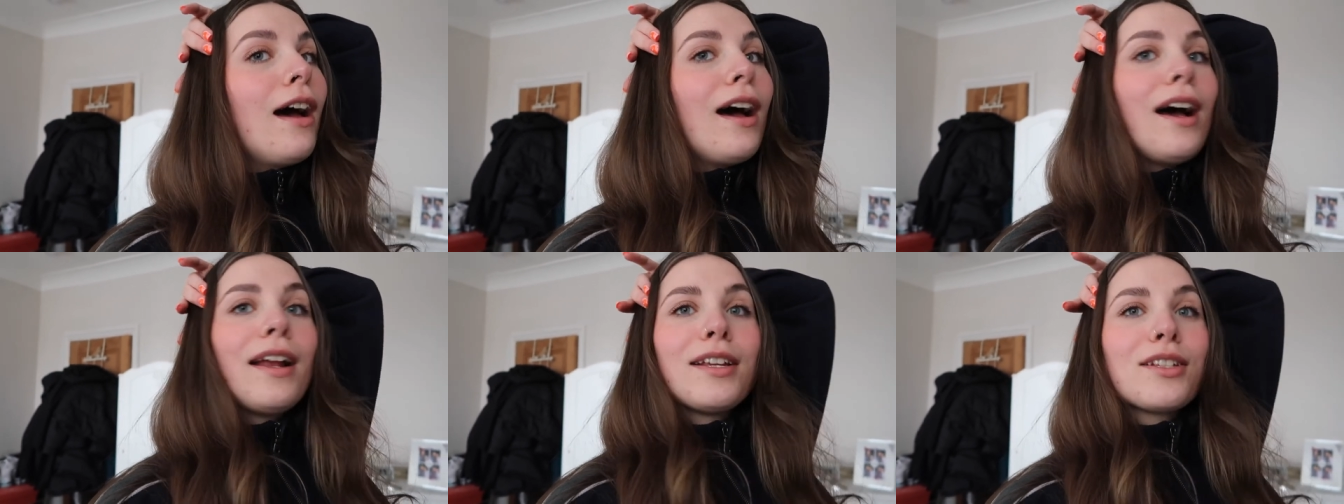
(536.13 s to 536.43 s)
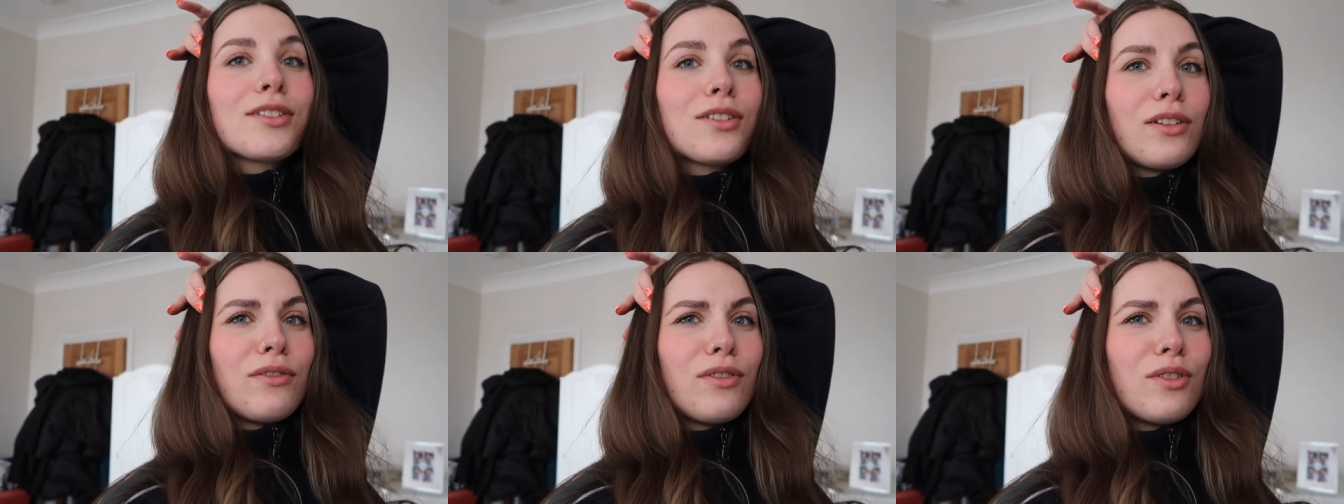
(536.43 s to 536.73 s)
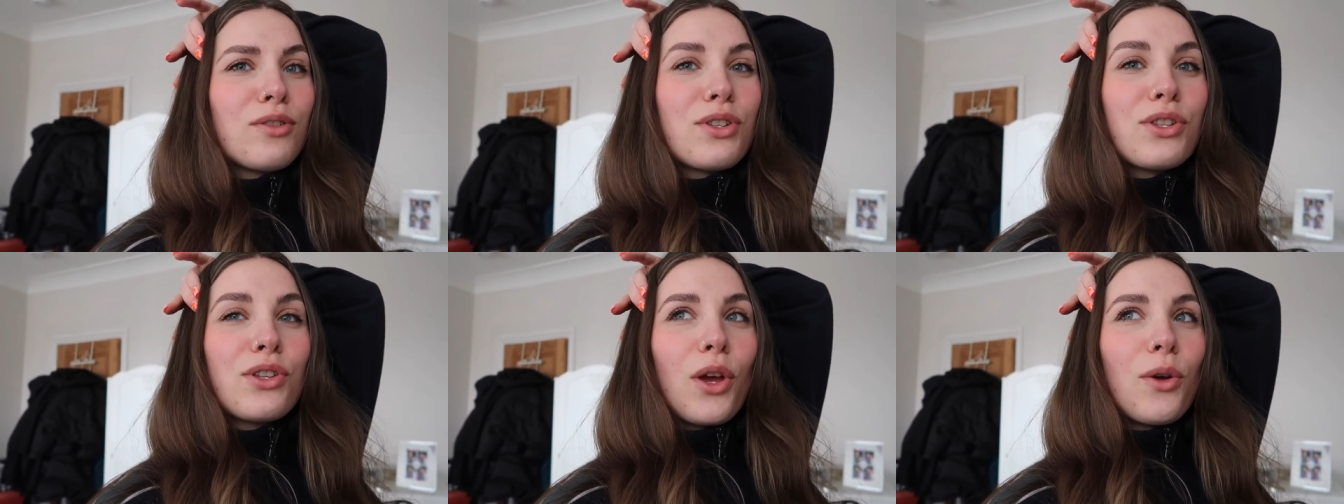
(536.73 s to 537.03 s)
and it's gonna
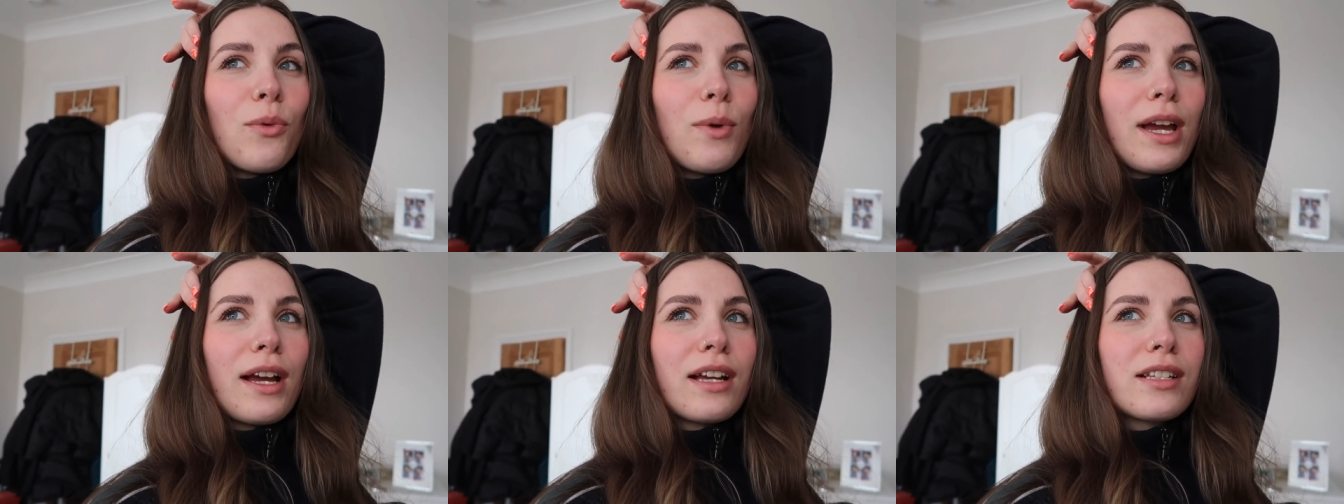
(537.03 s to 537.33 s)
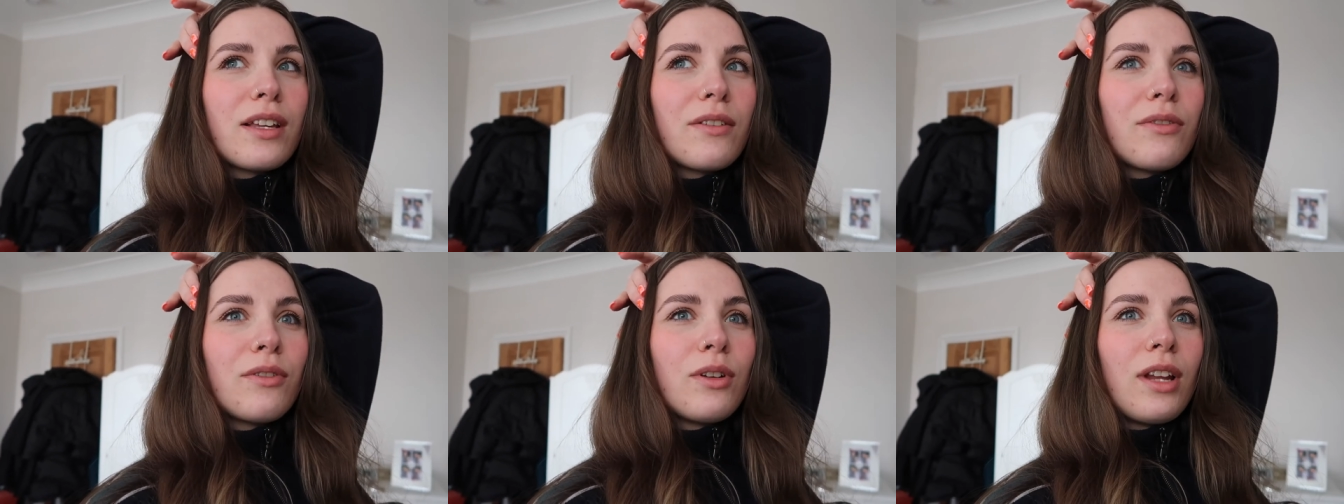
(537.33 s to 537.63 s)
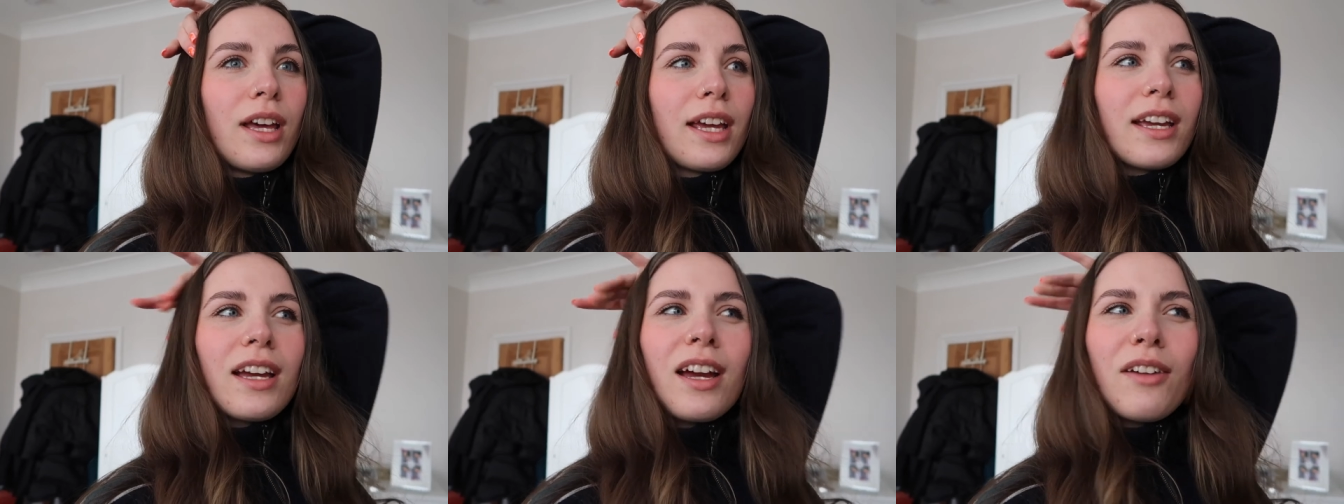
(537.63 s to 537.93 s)
feel so weird because I feel
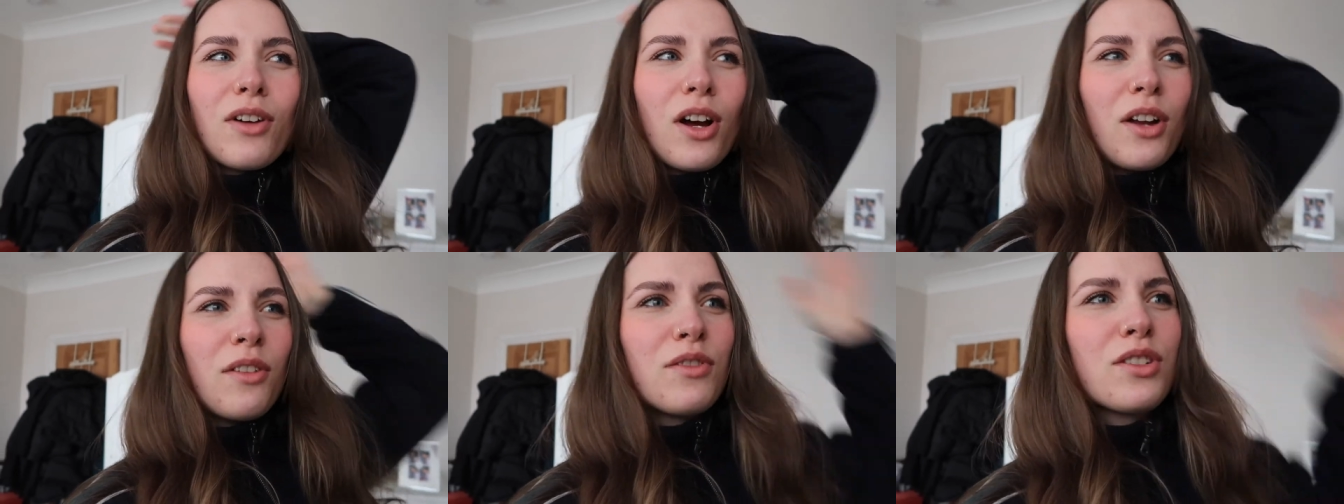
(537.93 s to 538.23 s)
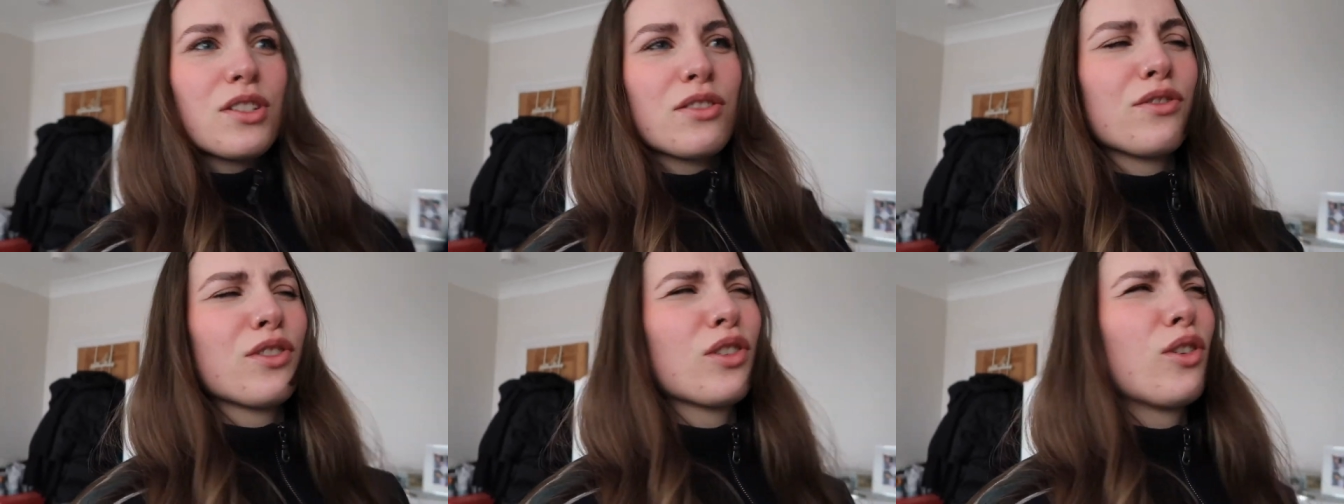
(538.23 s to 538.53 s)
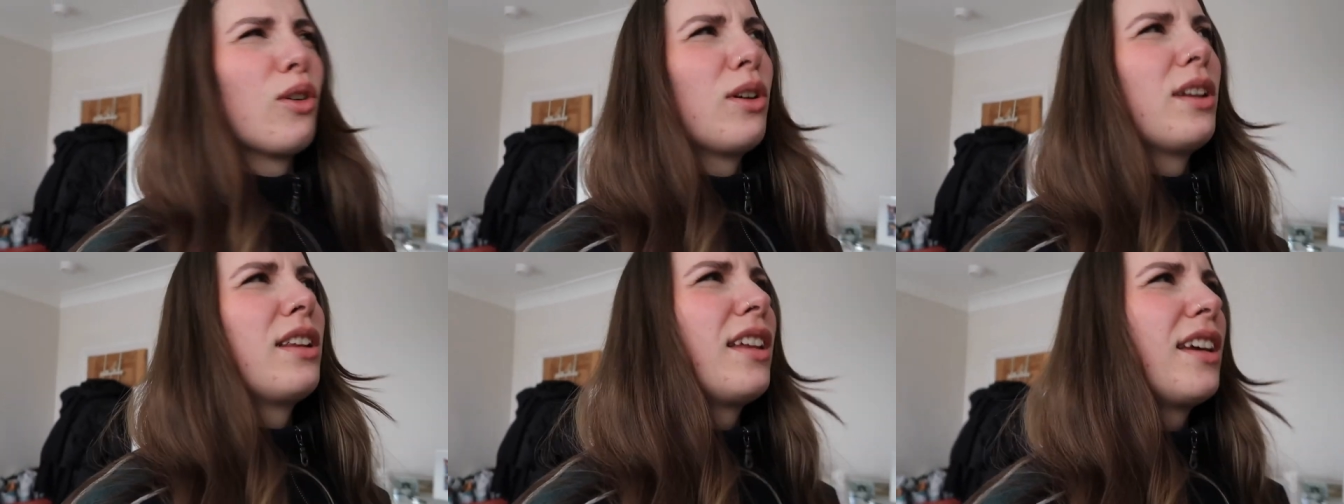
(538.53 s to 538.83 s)
like I've kind of just
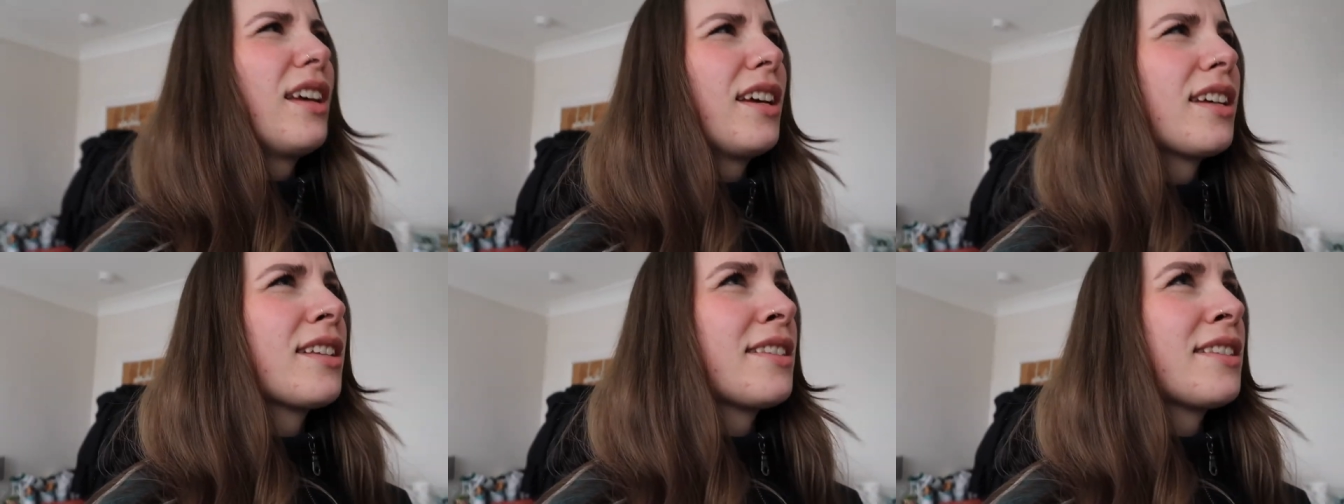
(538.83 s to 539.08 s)
forgotten they